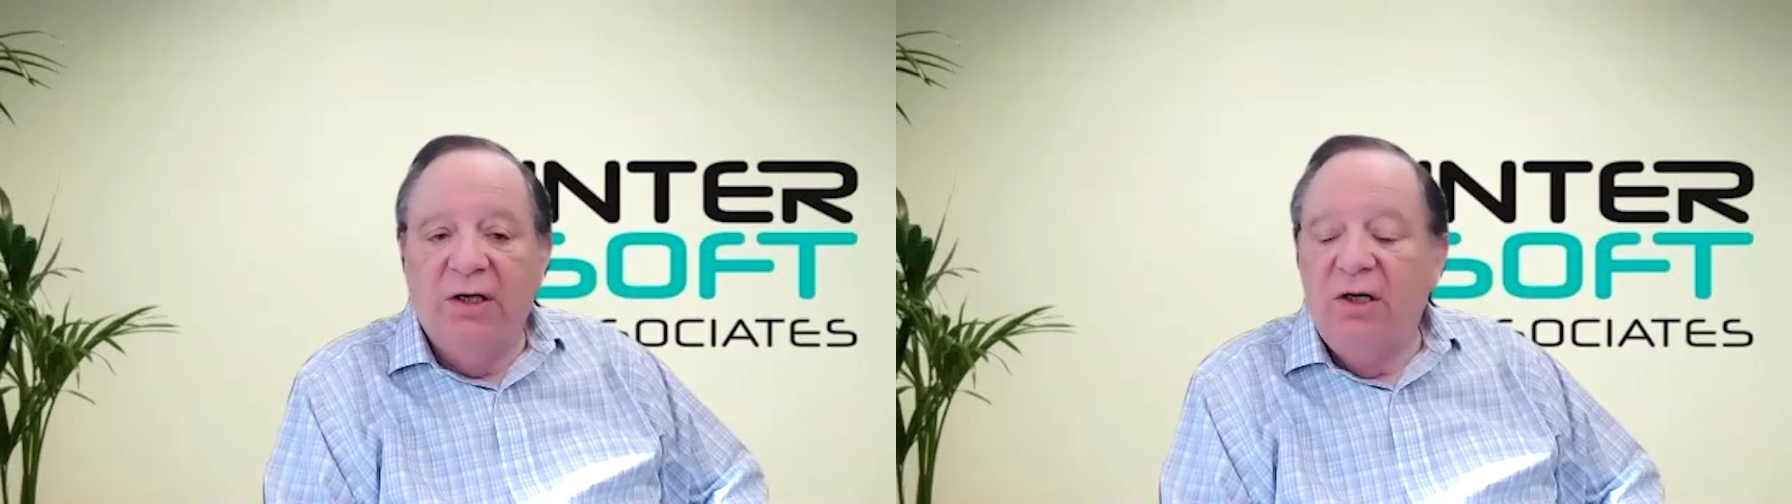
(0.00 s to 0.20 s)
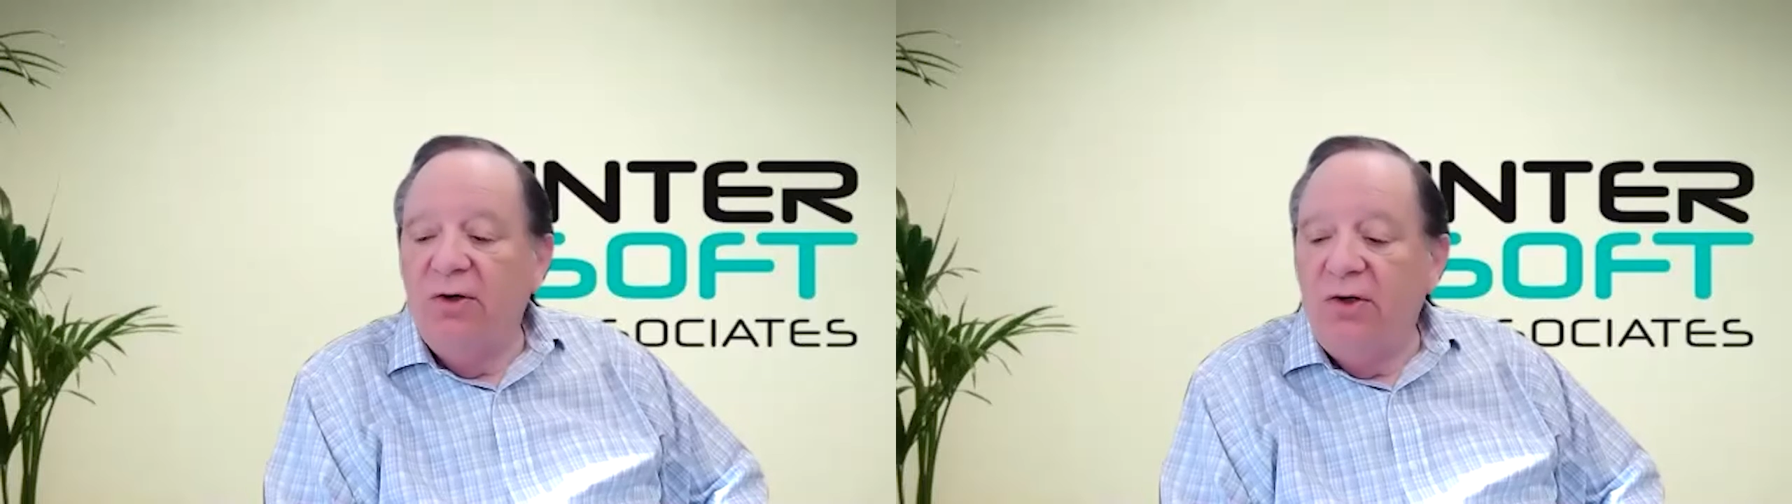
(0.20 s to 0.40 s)

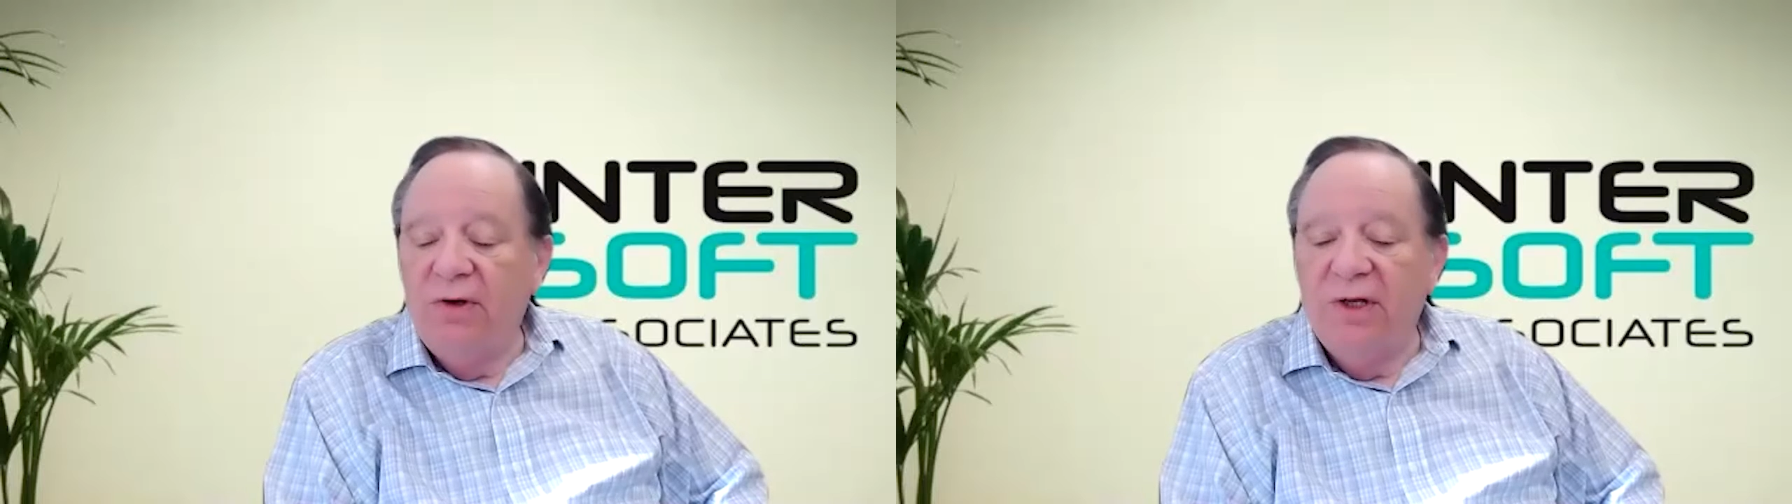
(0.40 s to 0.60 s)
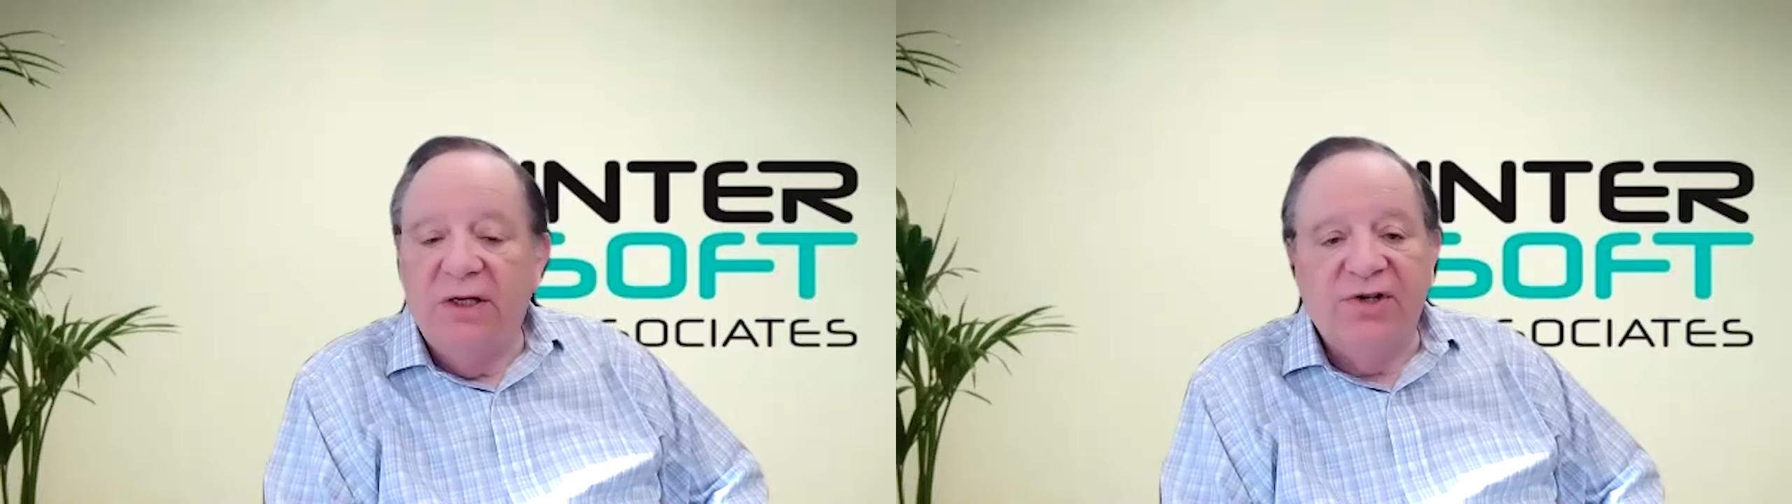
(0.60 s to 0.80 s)
You
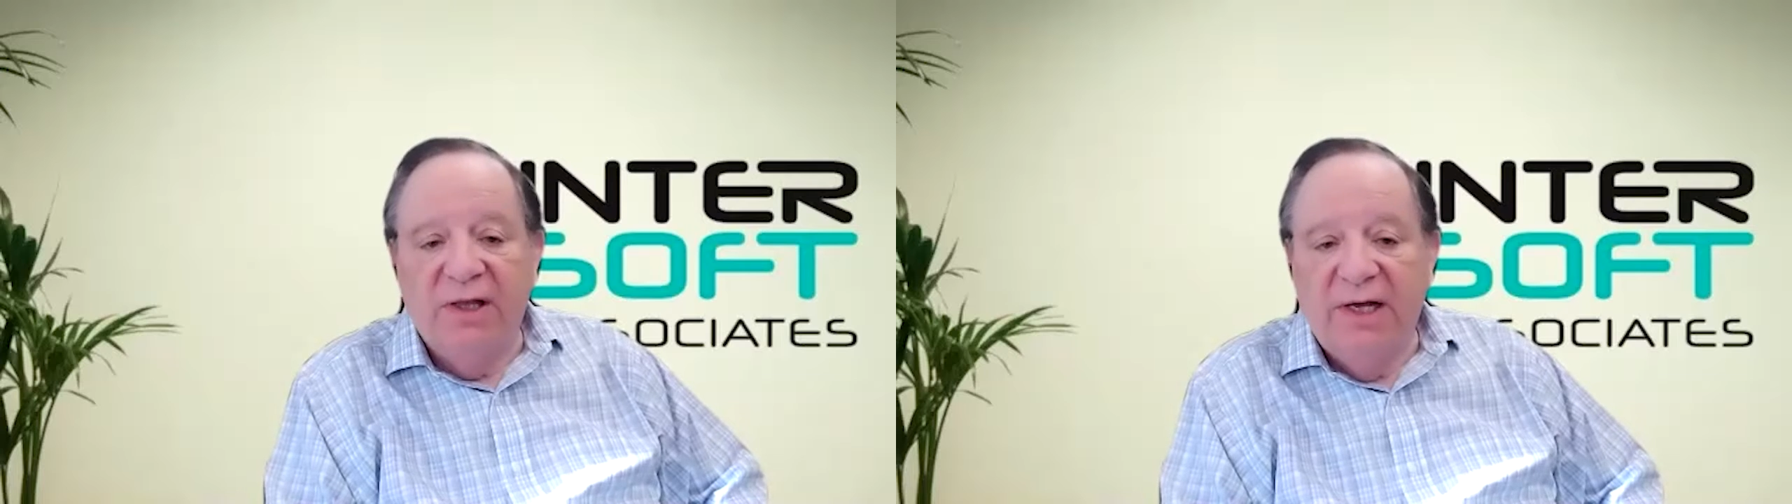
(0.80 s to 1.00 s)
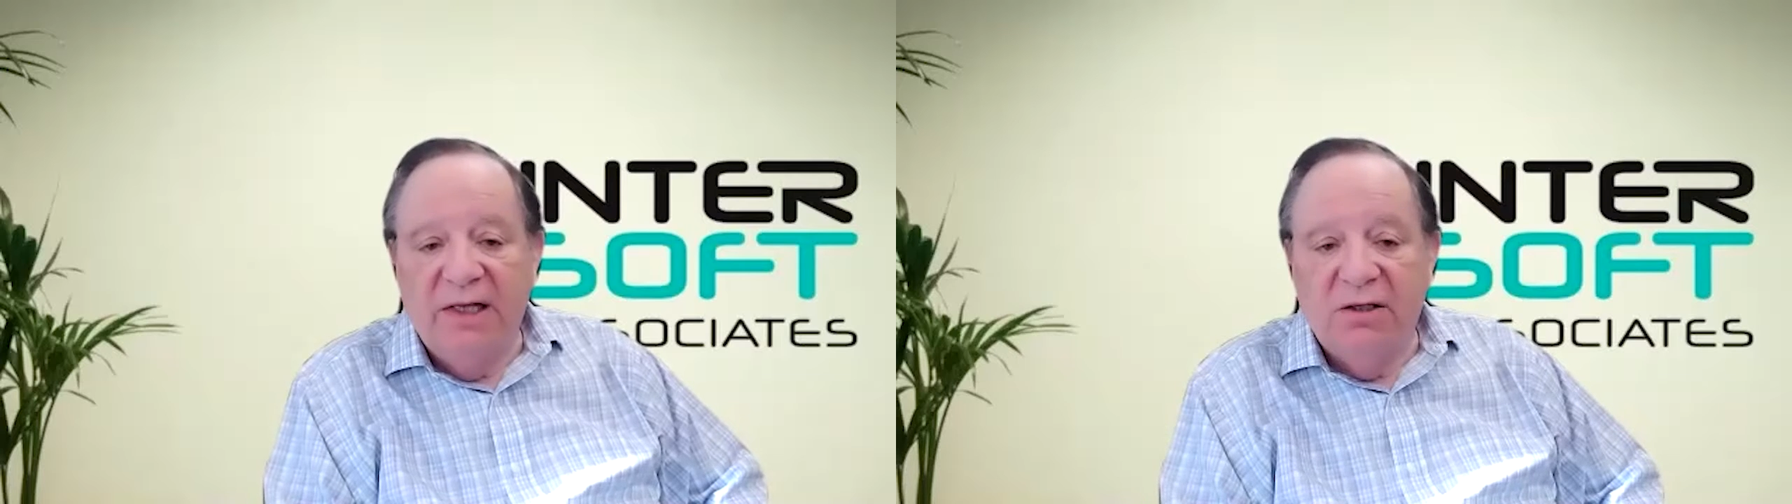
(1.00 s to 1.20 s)
then send
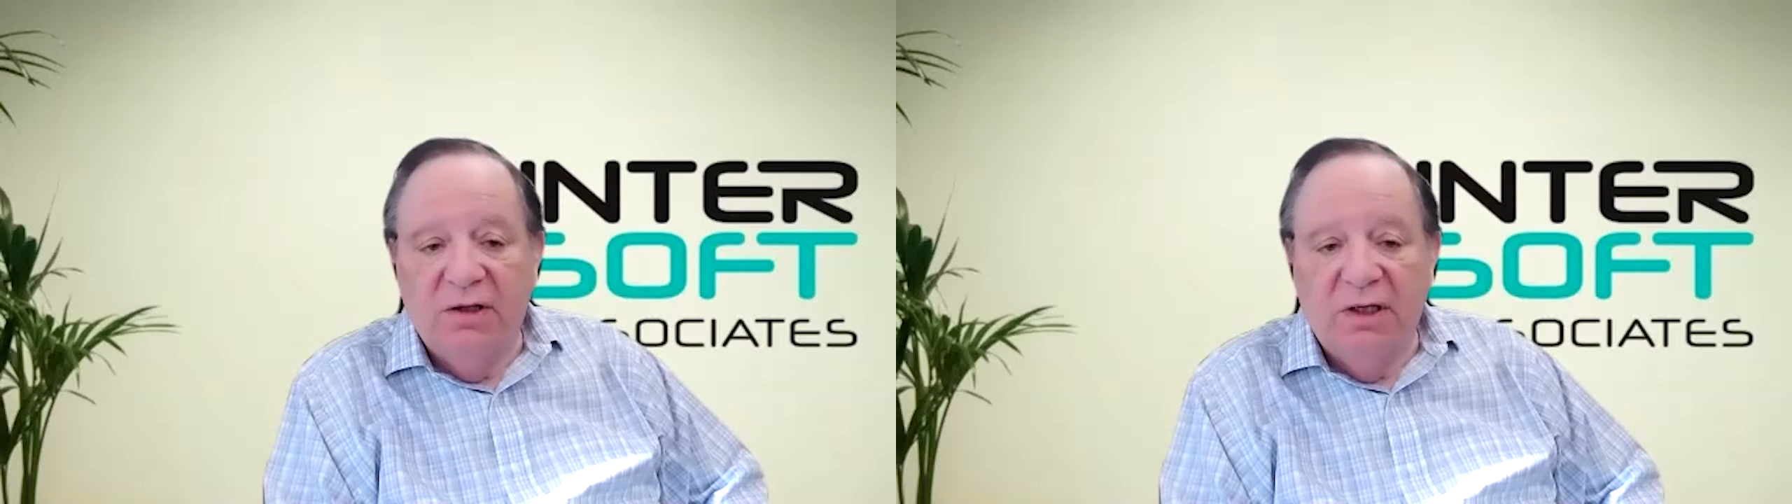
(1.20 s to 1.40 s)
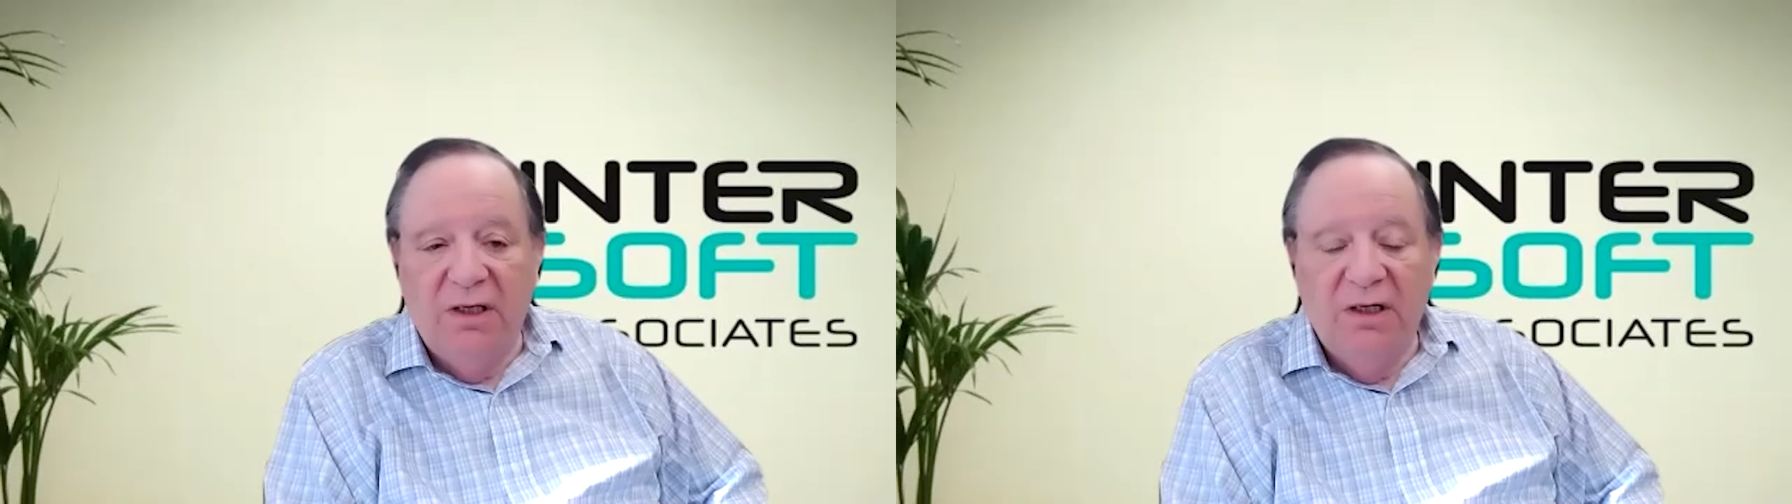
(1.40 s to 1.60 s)
that to
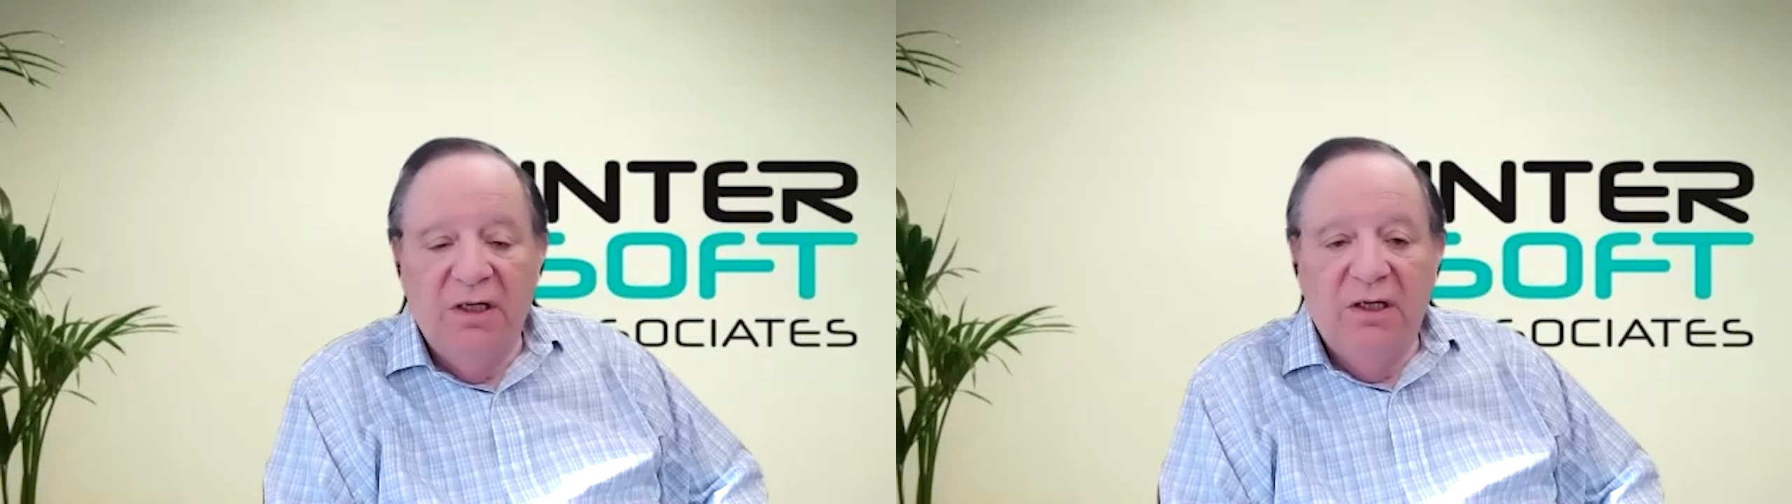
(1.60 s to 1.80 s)
the